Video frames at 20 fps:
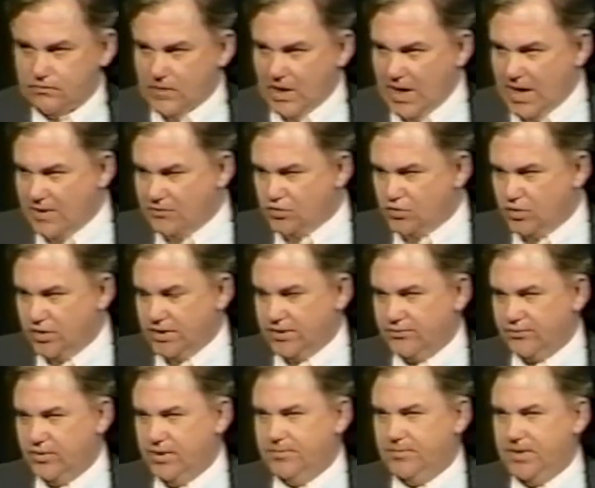I was one of
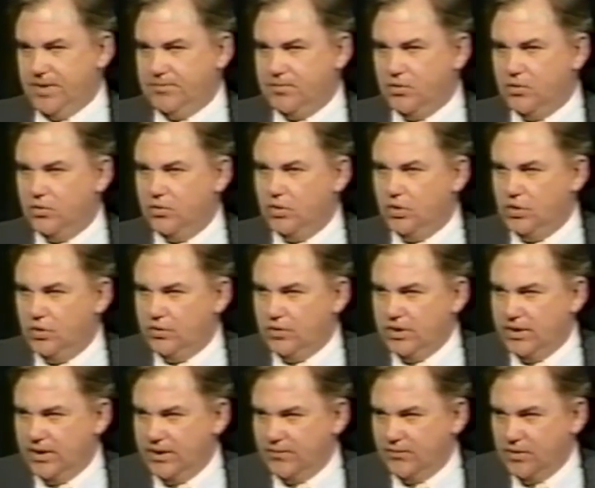3 people who knew that
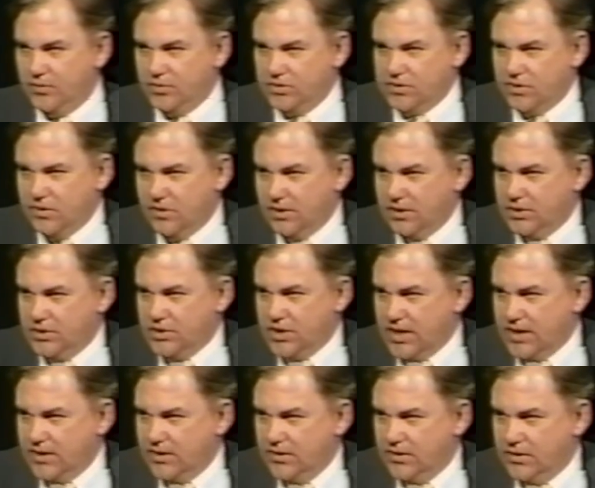Henry was going to
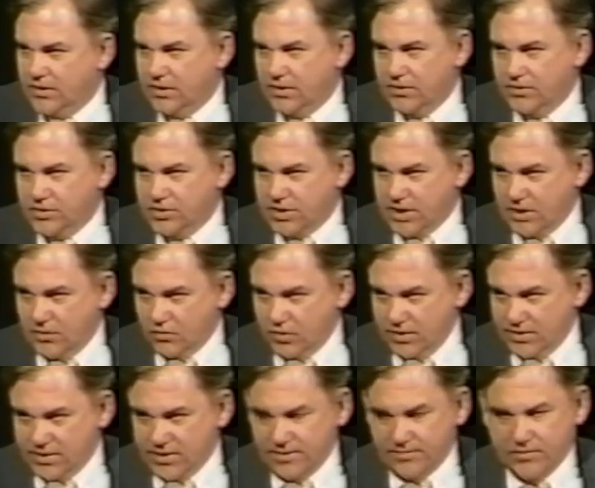China to negotiate
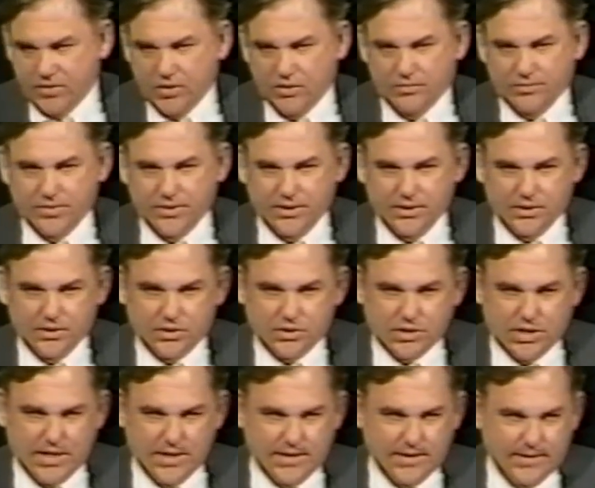with them the opening to
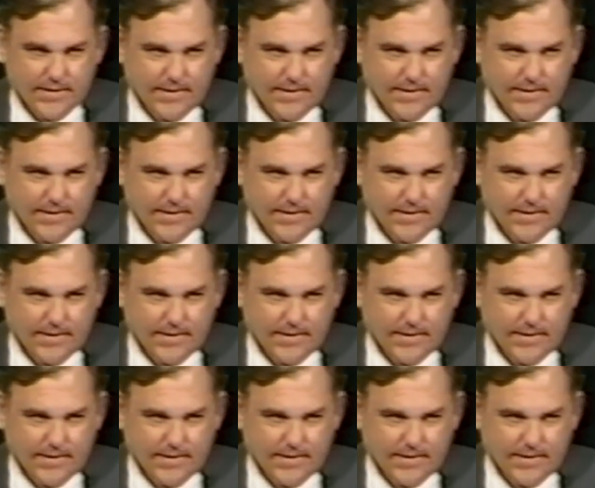China.